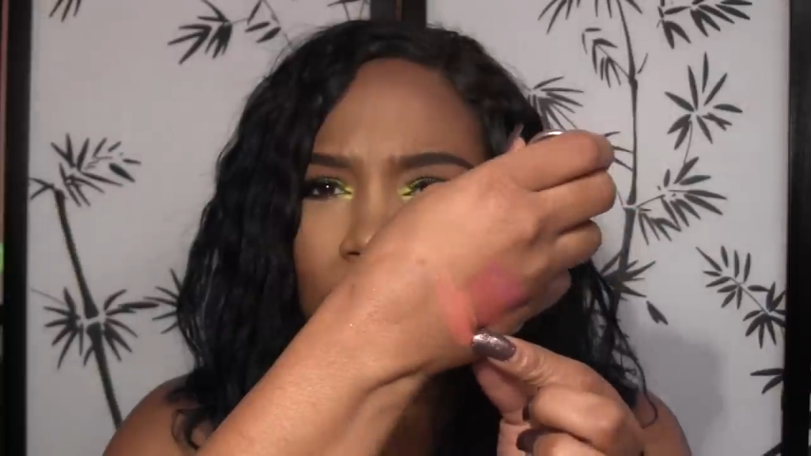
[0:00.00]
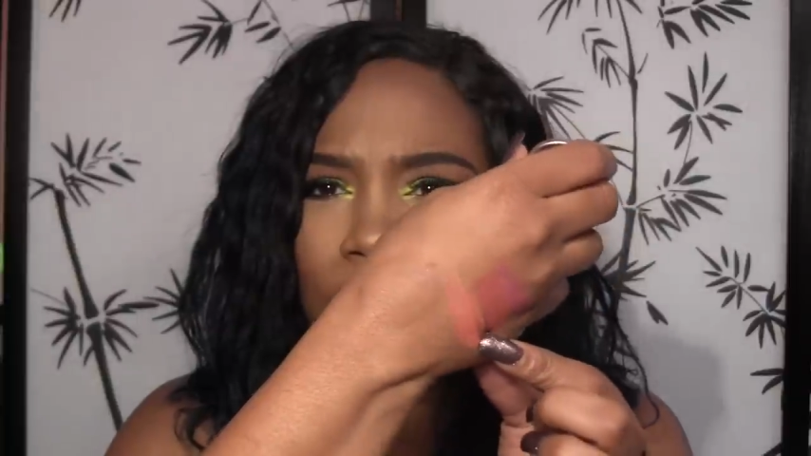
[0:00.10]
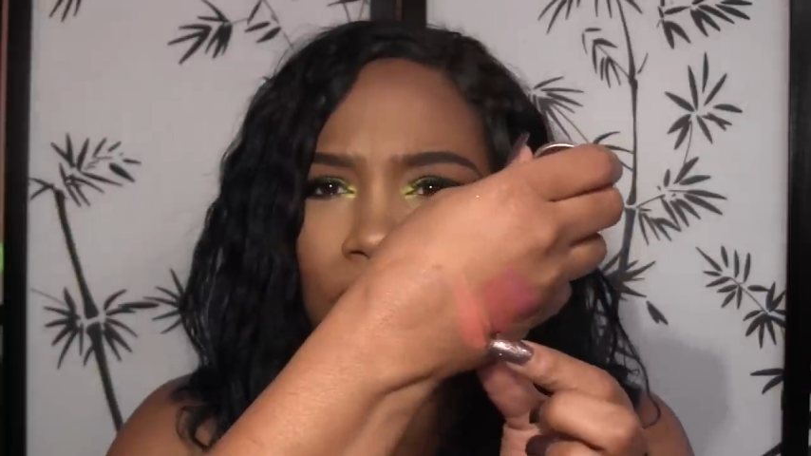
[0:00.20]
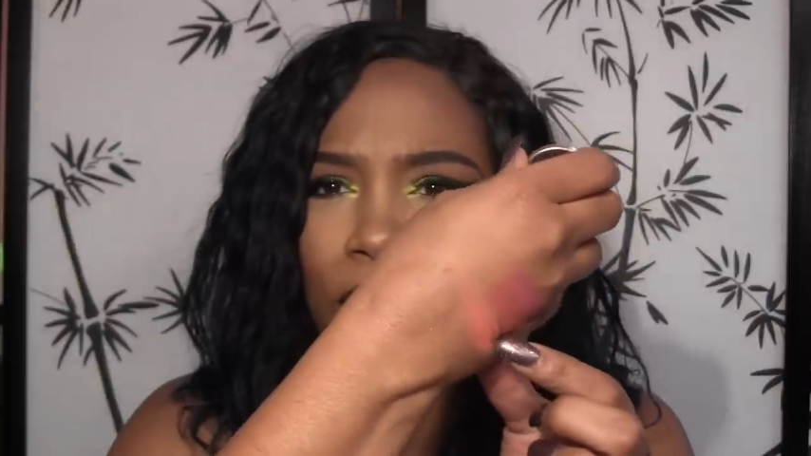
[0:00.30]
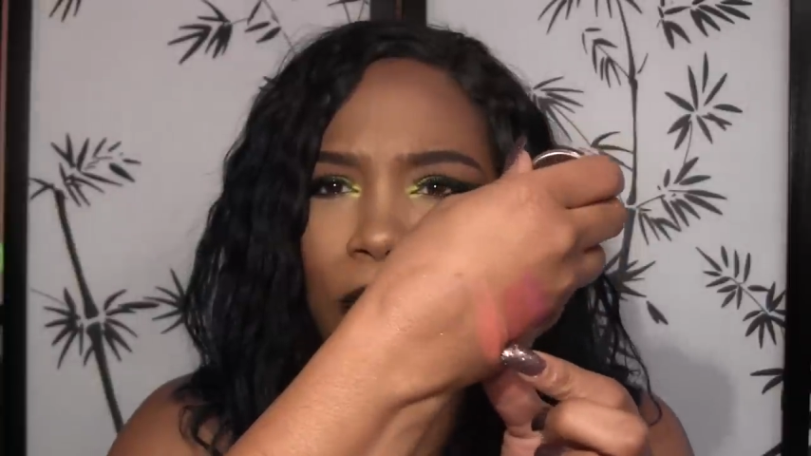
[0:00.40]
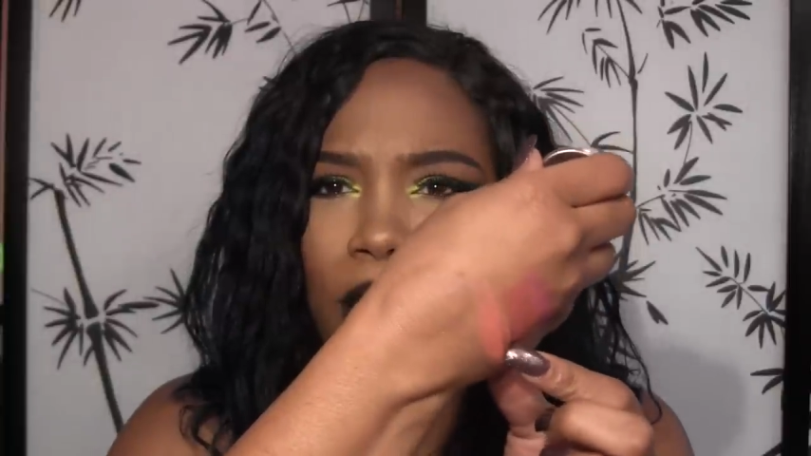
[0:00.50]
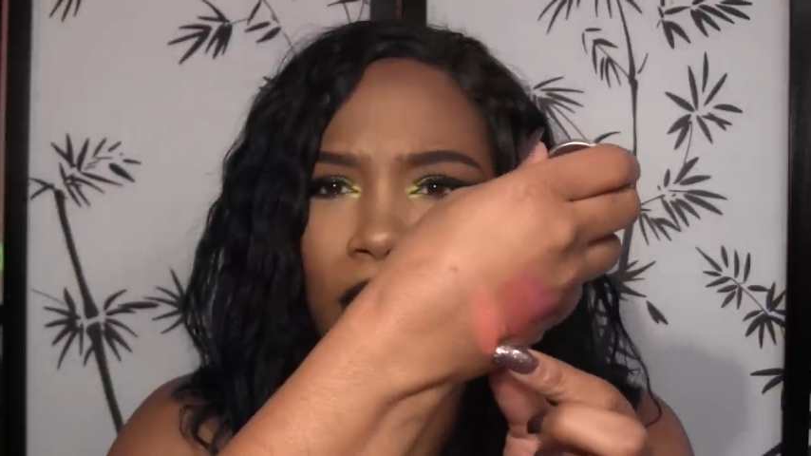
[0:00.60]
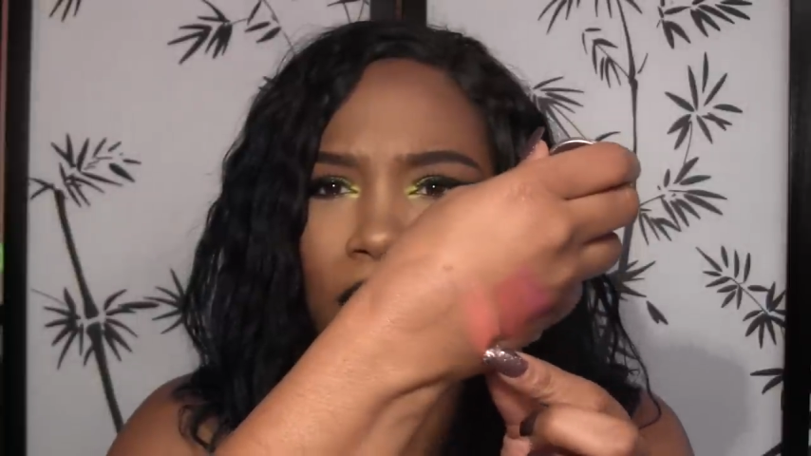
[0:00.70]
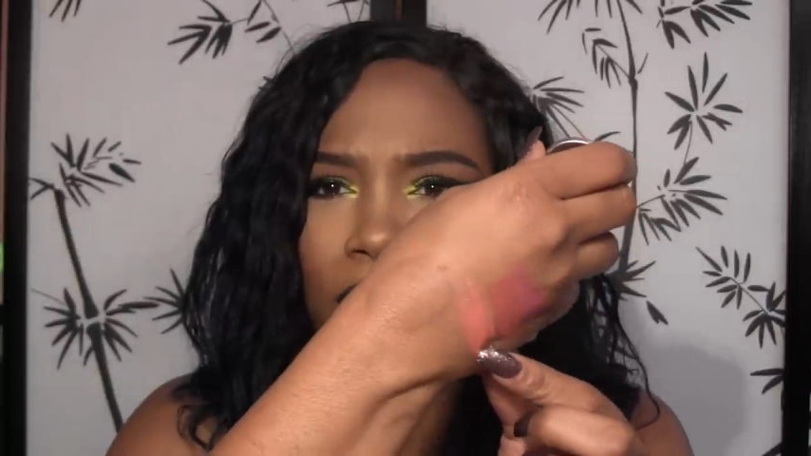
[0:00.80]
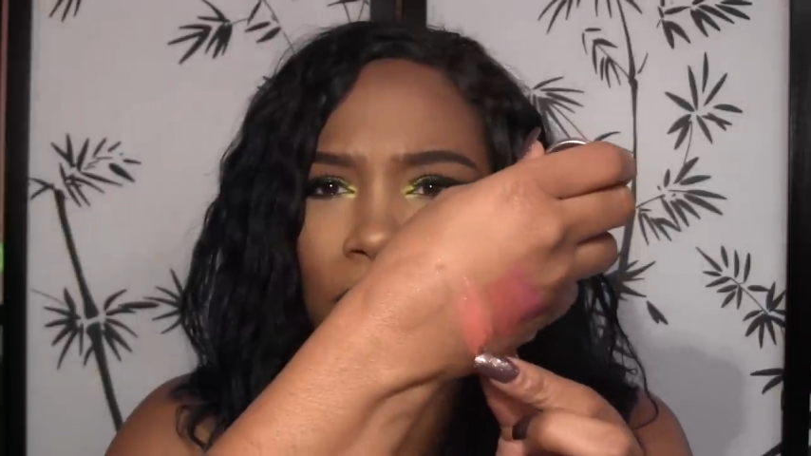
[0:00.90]
I really hope the
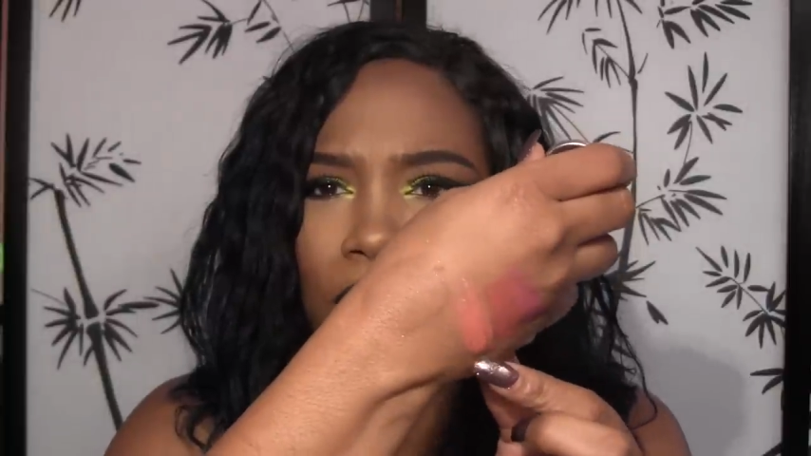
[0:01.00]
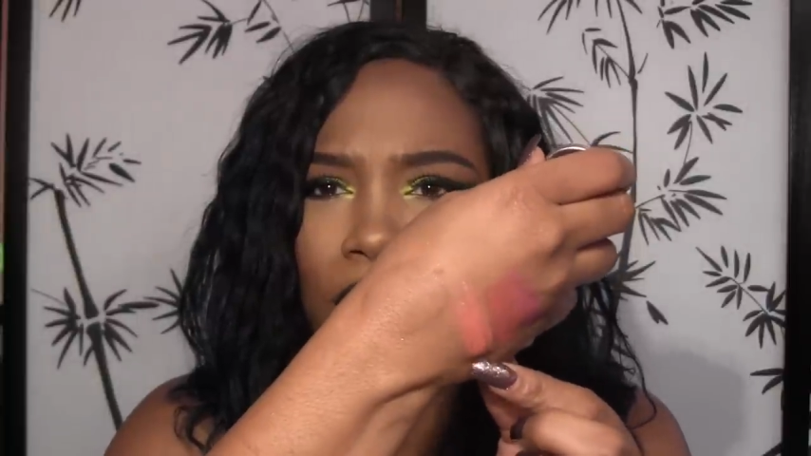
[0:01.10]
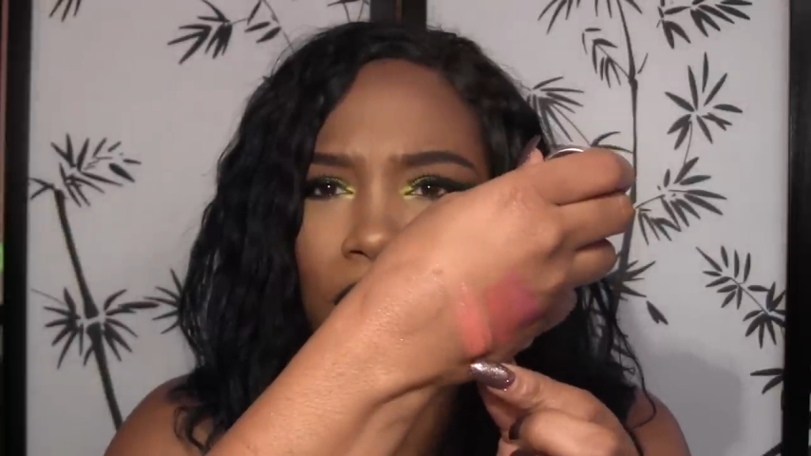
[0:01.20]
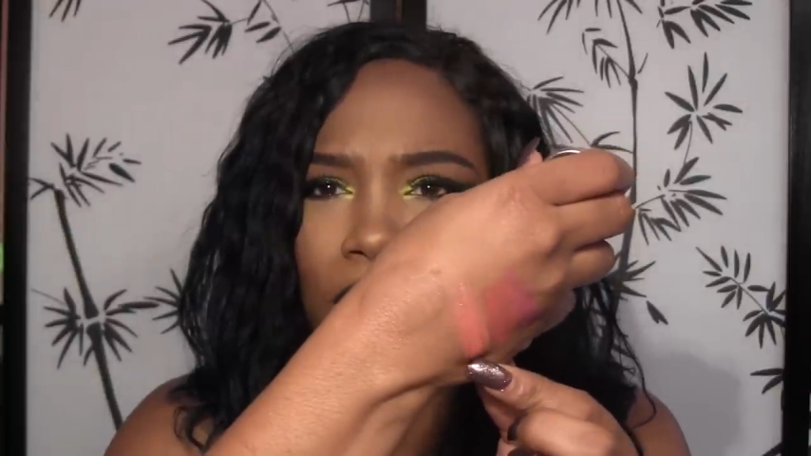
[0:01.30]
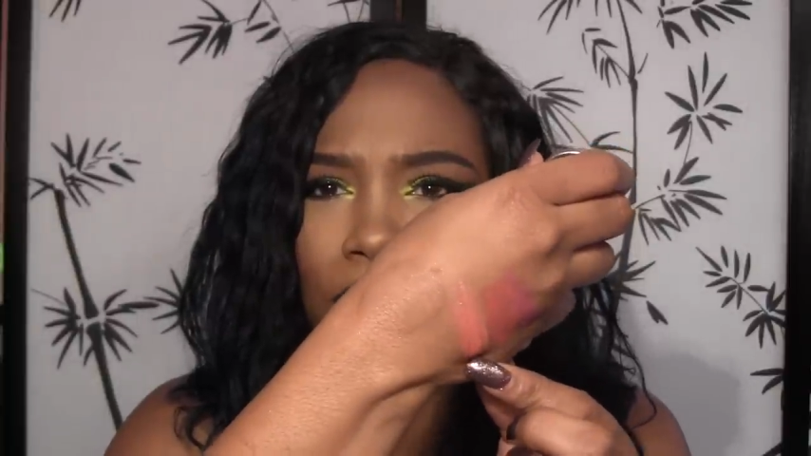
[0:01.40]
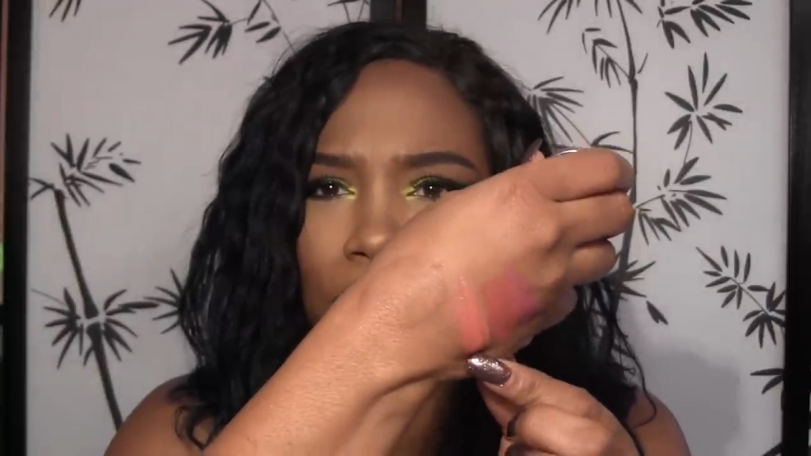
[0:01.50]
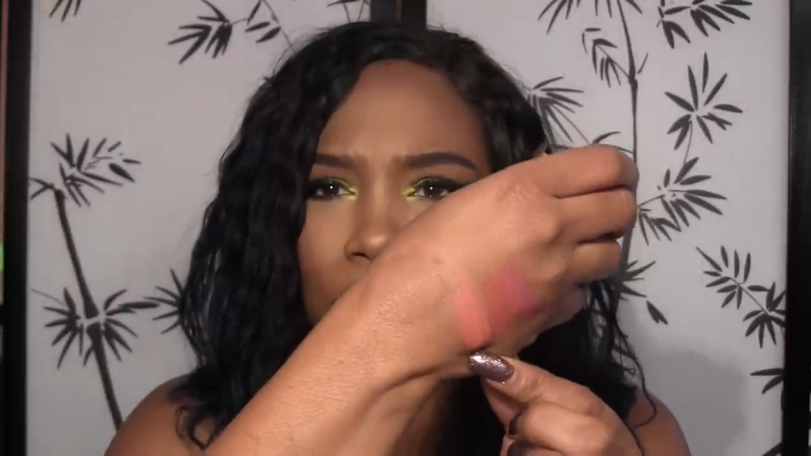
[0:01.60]
light's not washing it out for